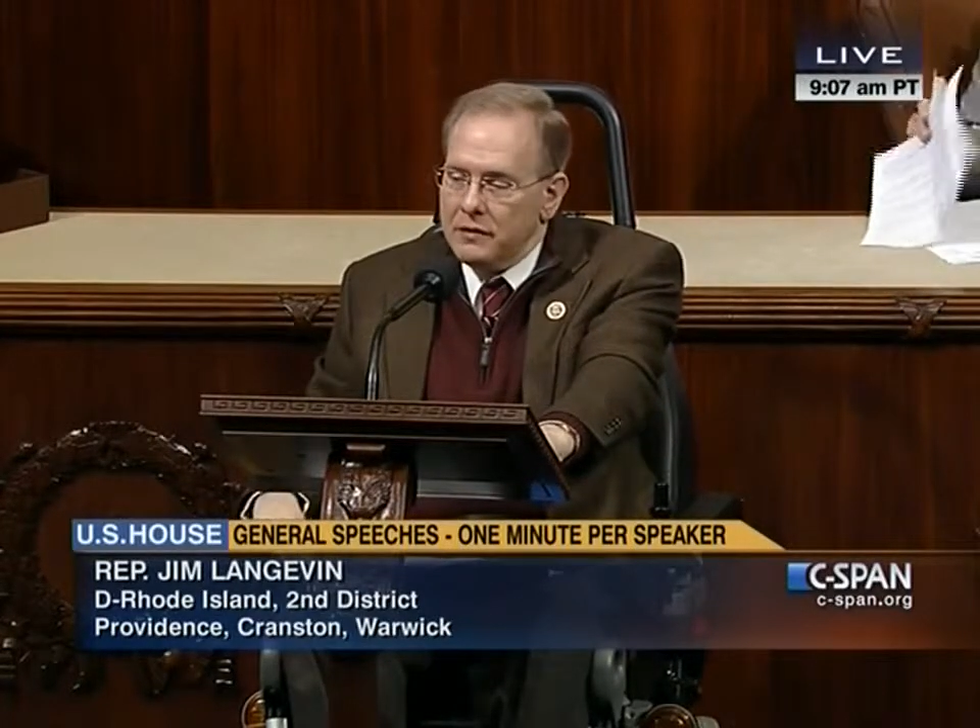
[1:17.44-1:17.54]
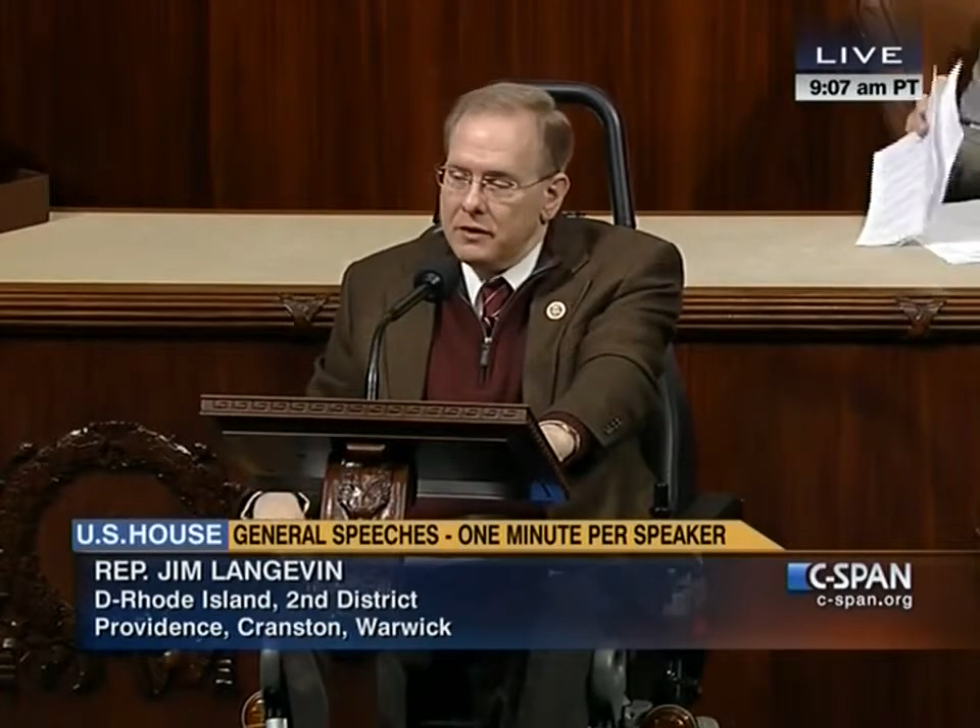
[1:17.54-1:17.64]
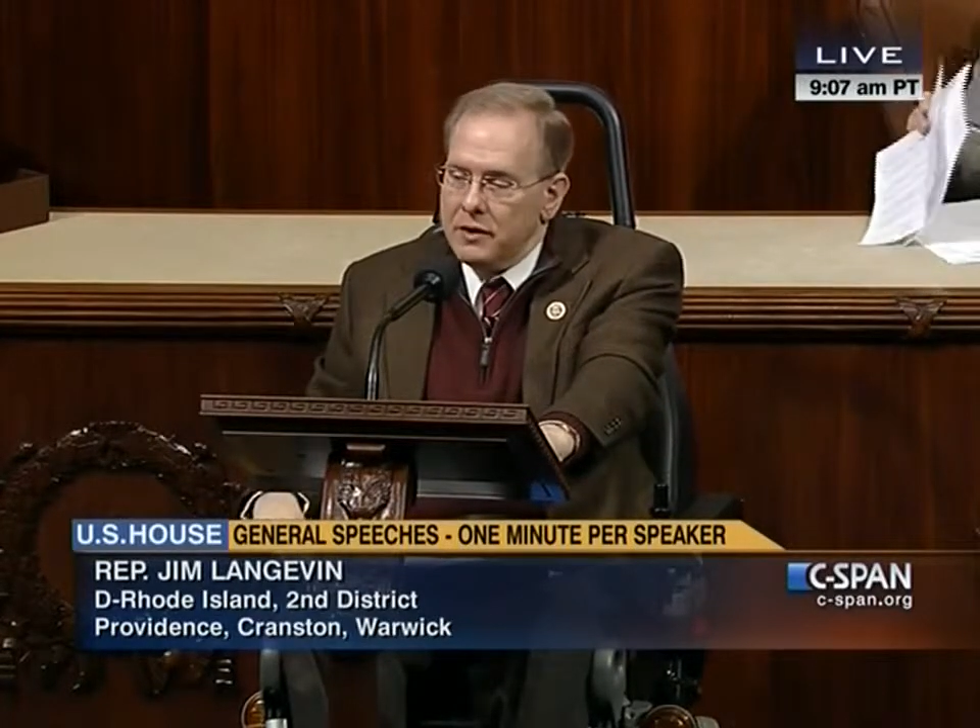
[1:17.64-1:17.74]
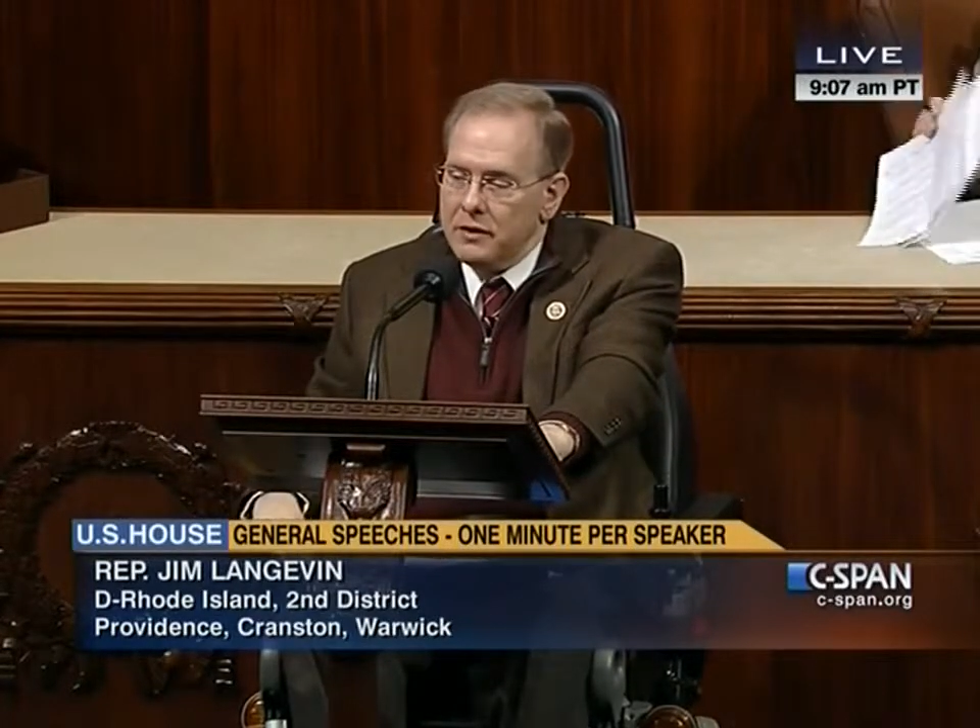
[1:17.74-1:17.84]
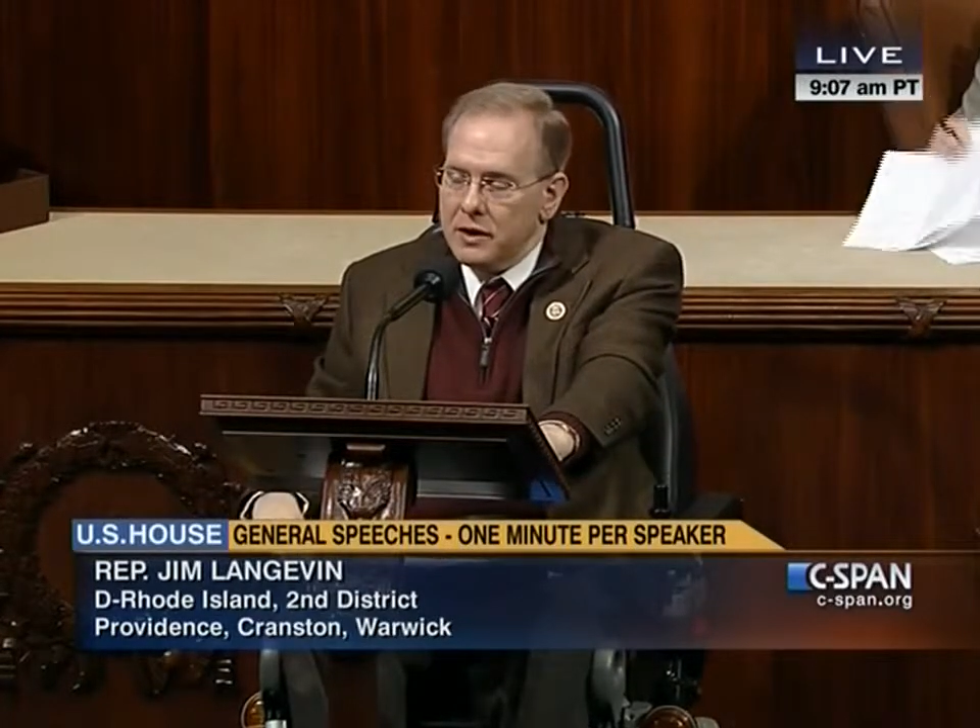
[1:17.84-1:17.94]

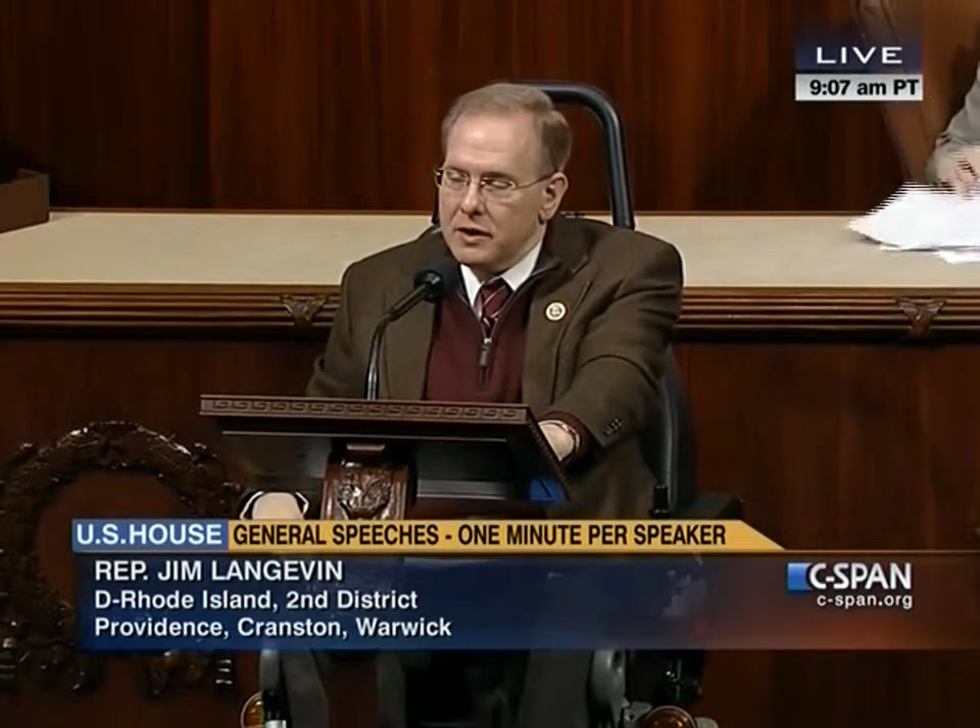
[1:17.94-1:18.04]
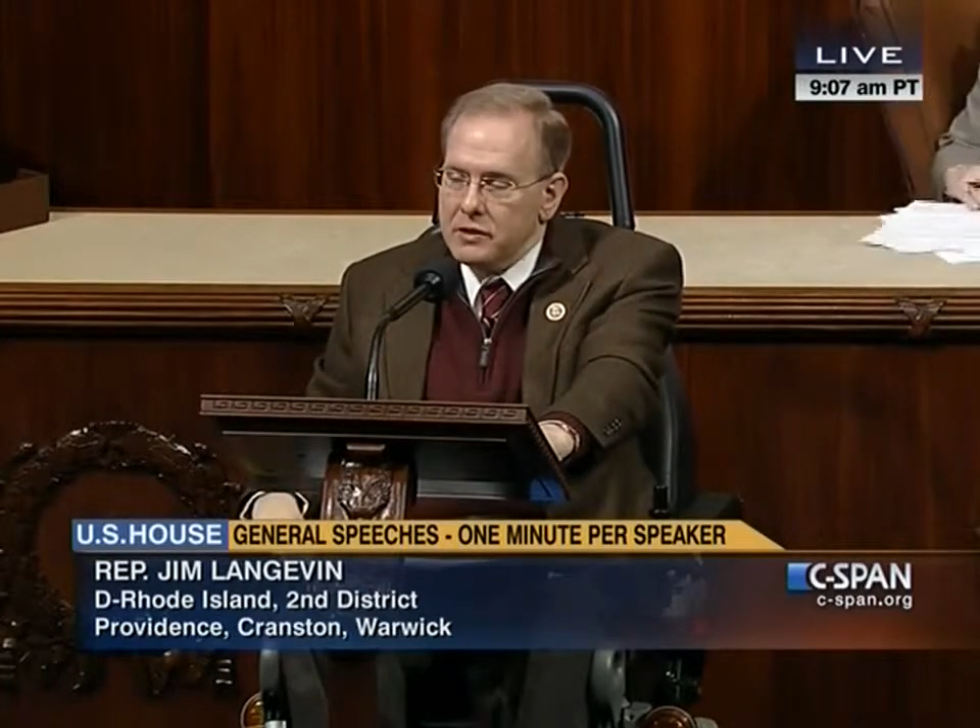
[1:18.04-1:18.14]
their